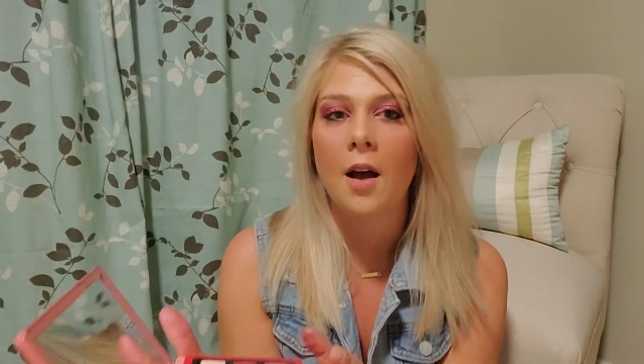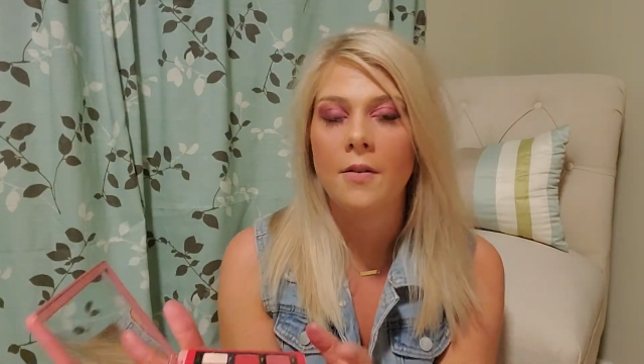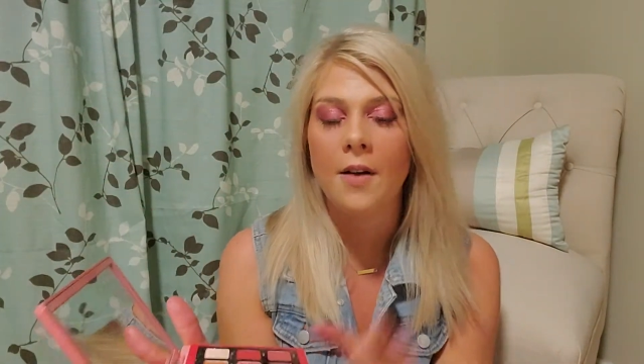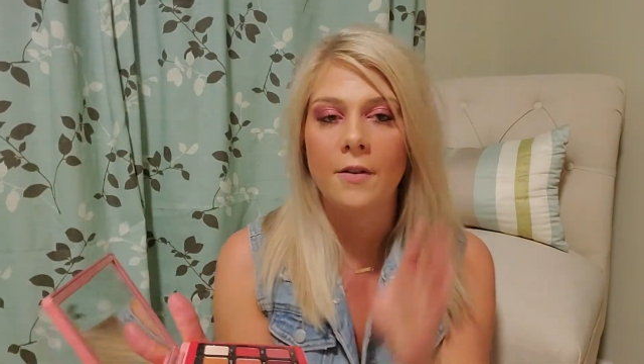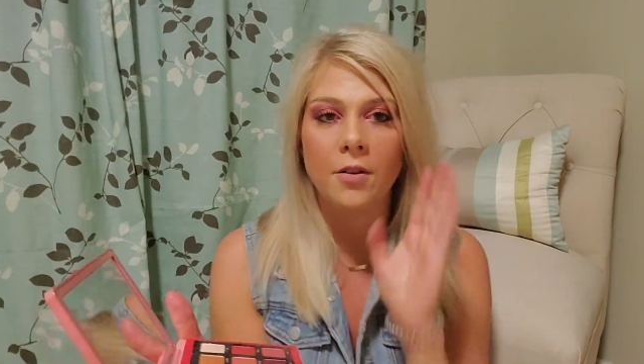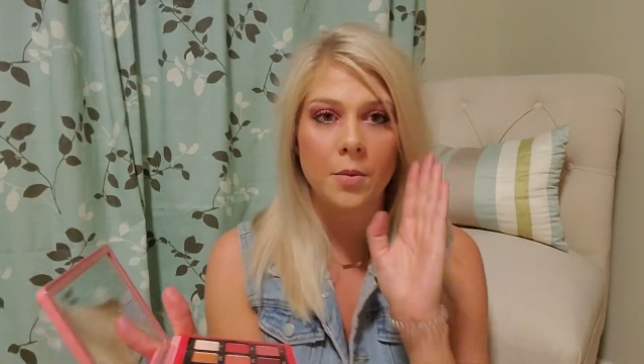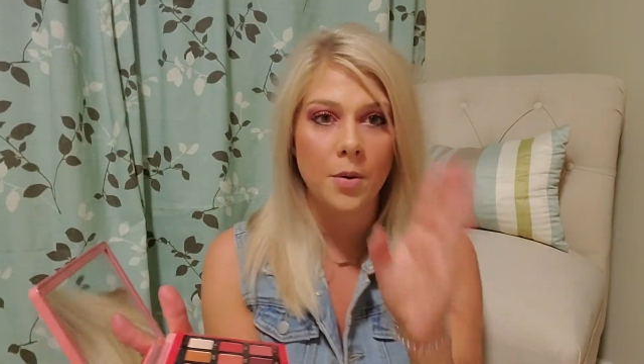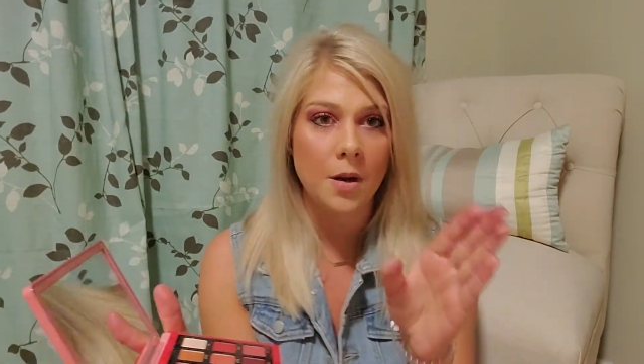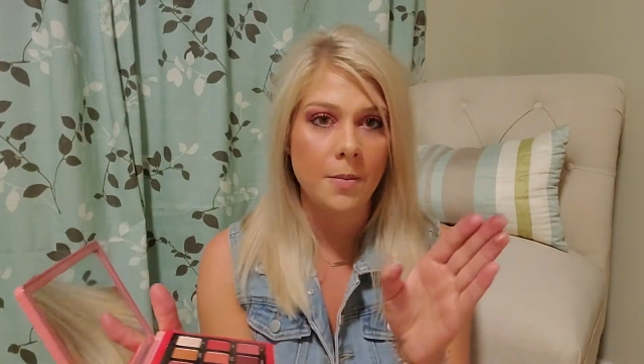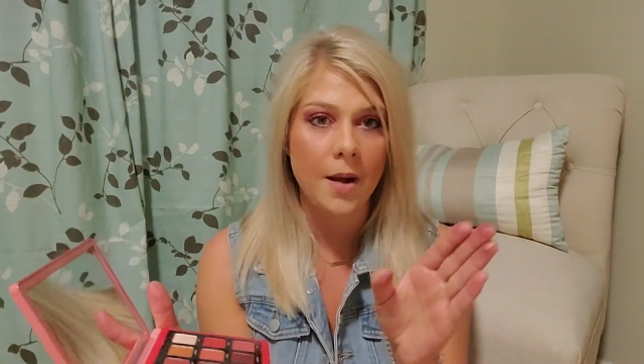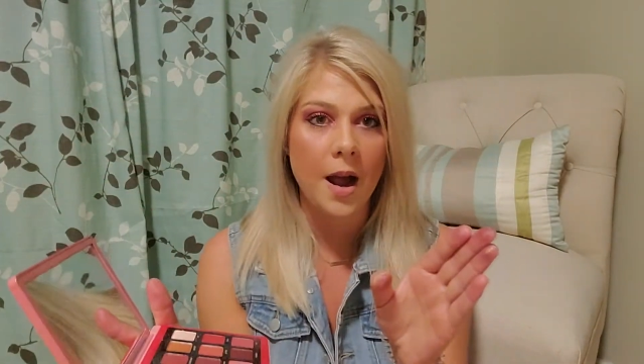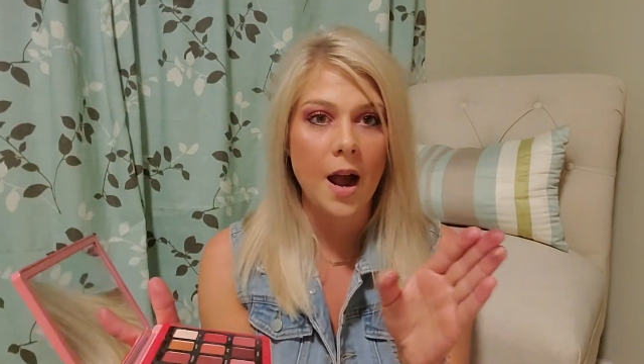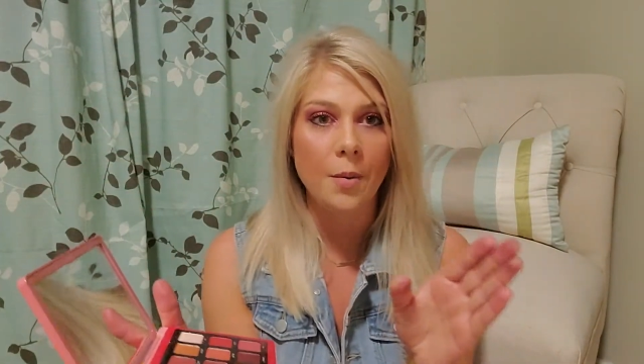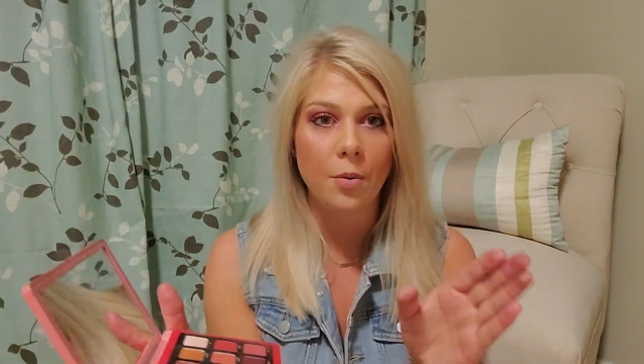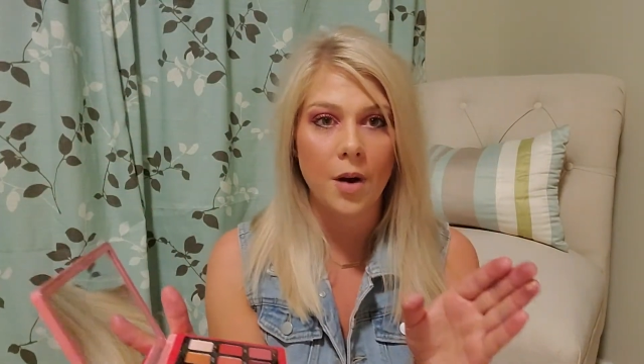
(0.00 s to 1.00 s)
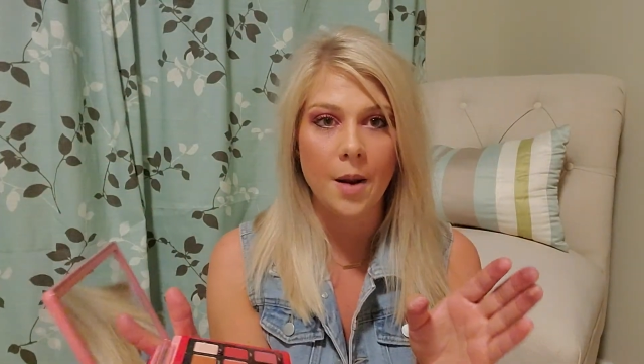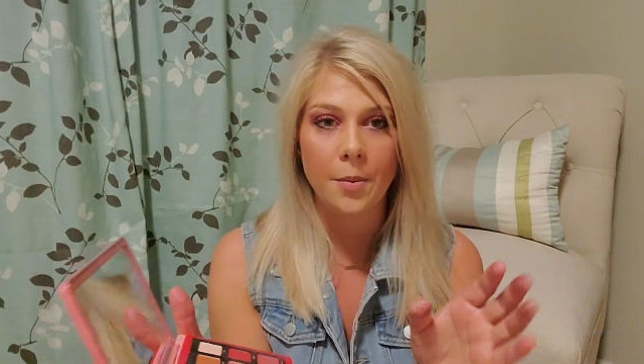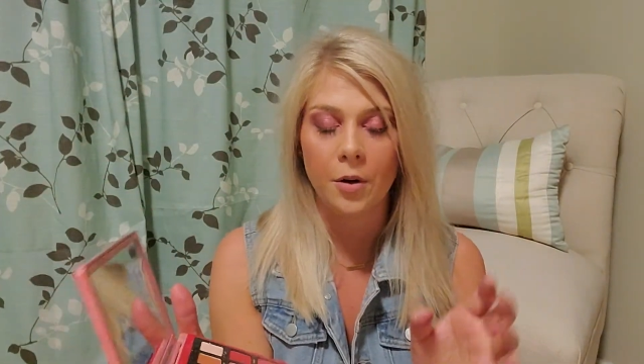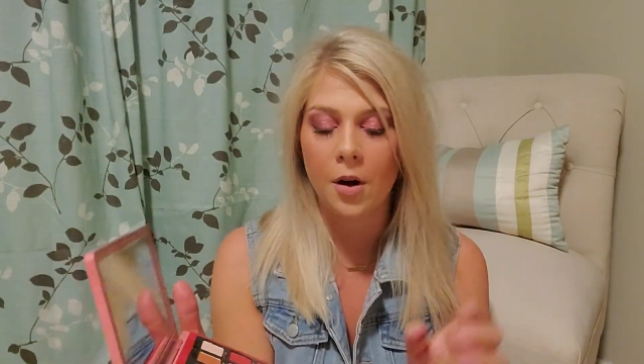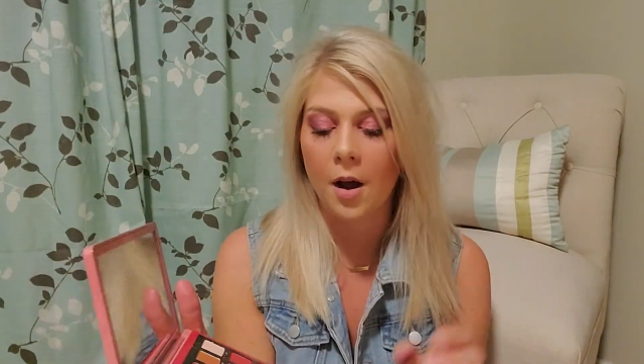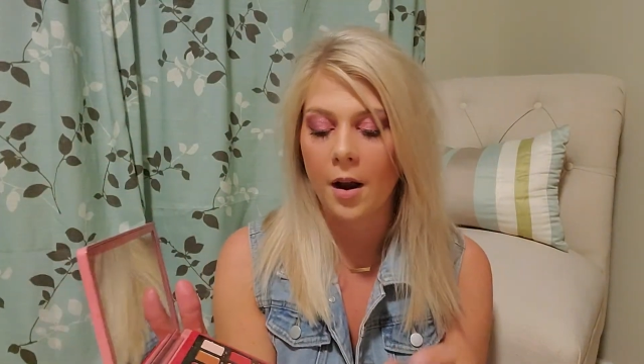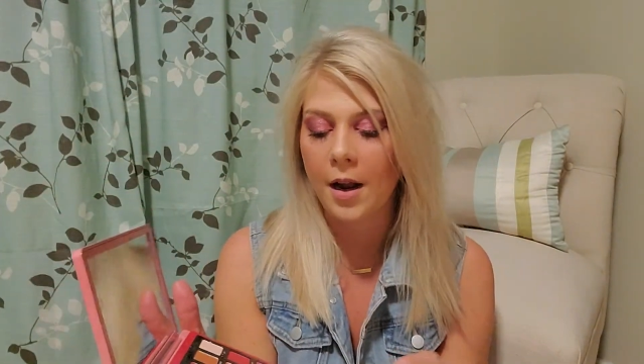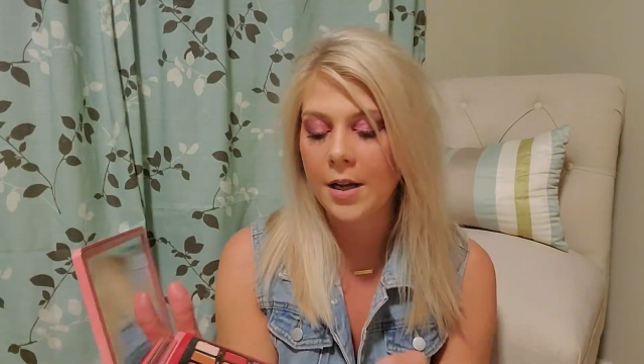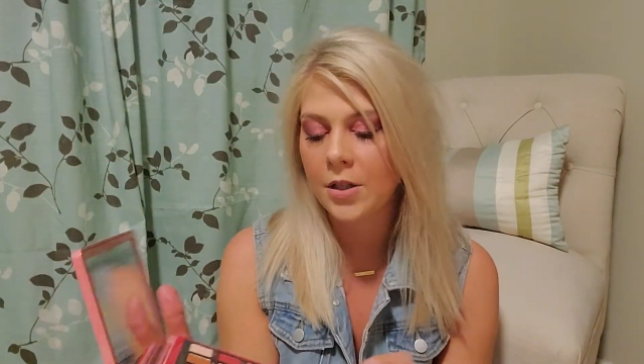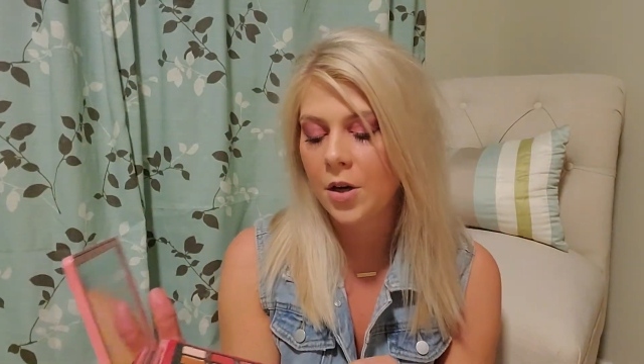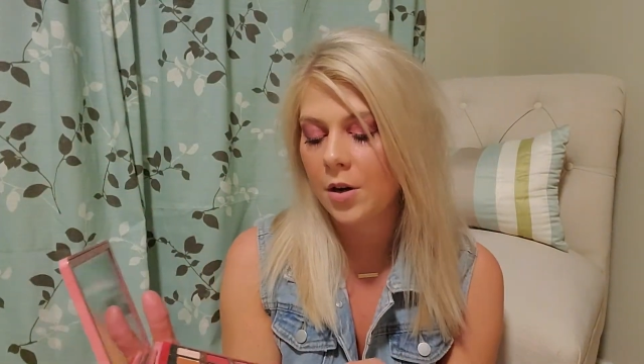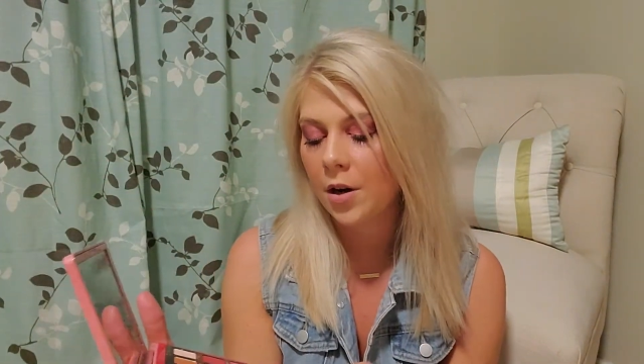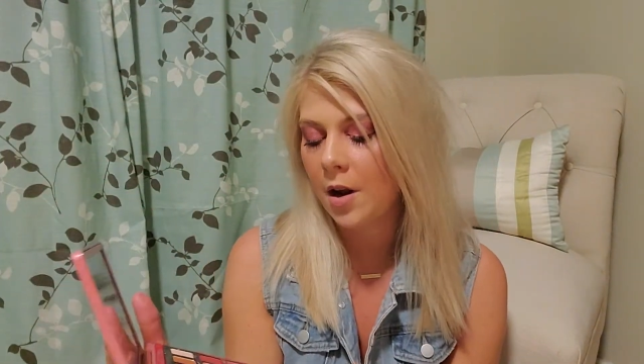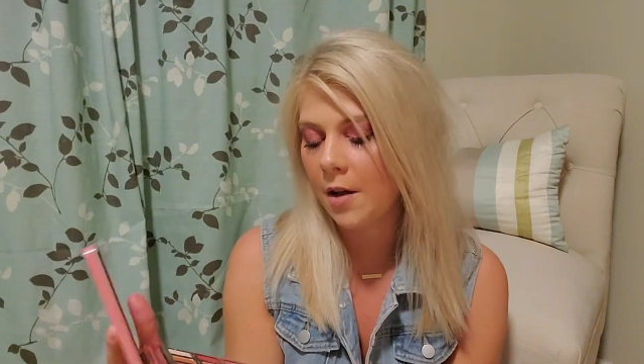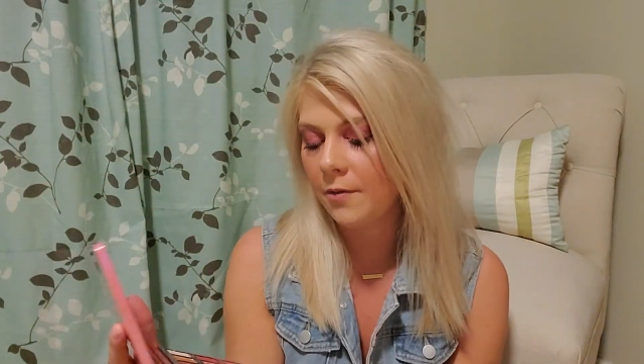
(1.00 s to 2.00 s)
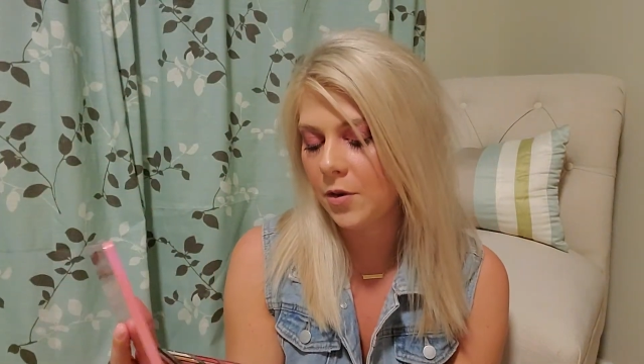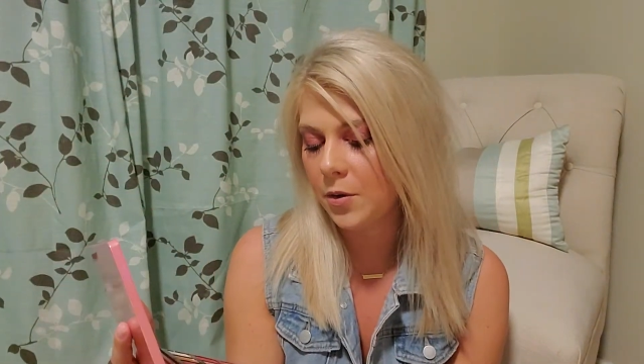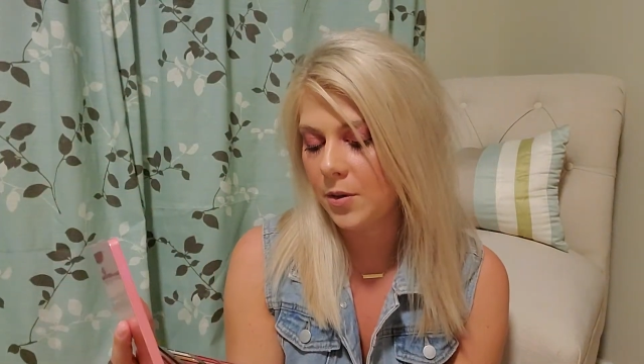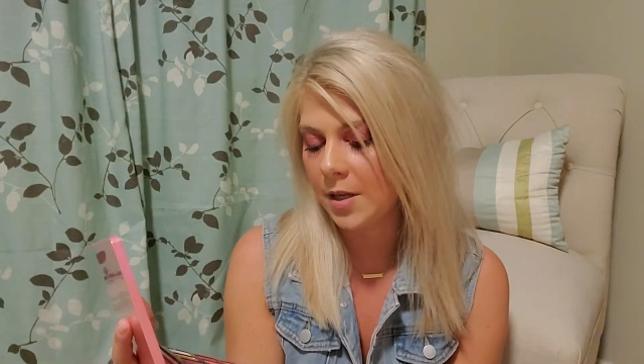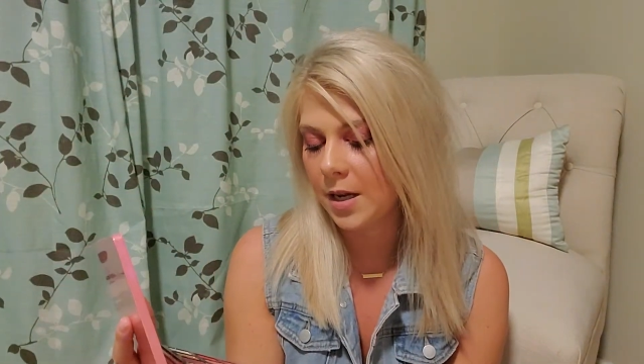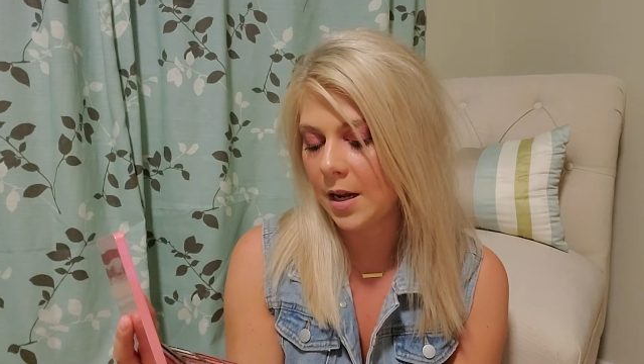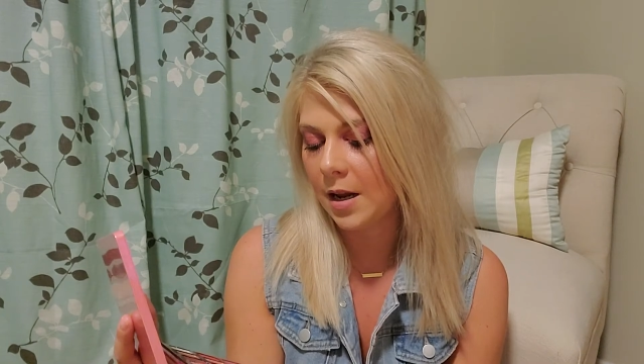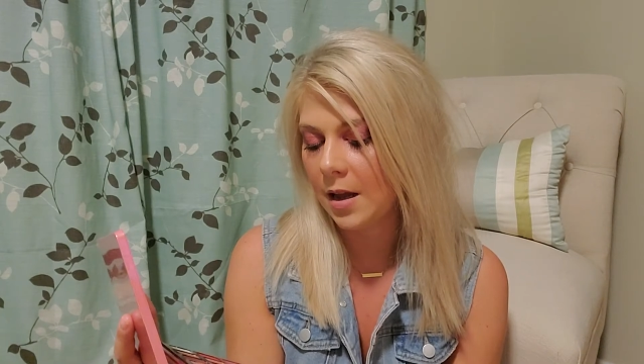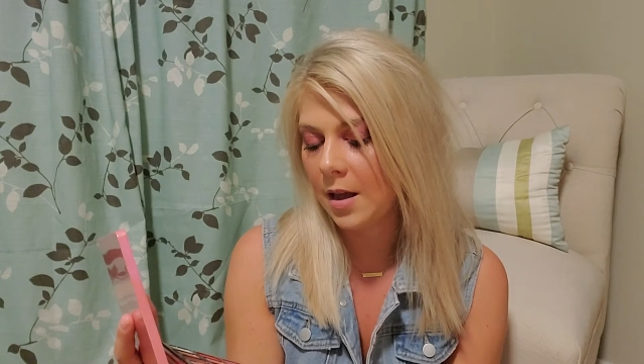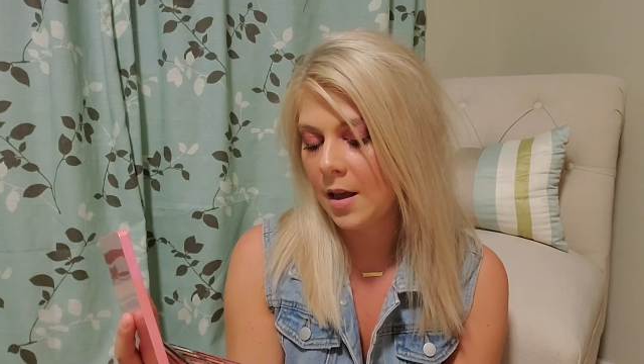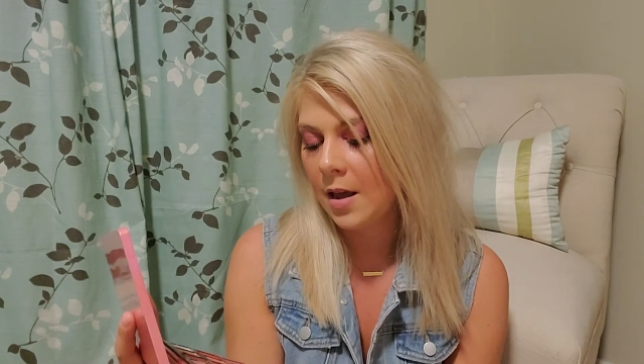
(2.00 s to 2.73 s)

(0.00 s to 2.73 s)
after putting my eye primer on, I started off using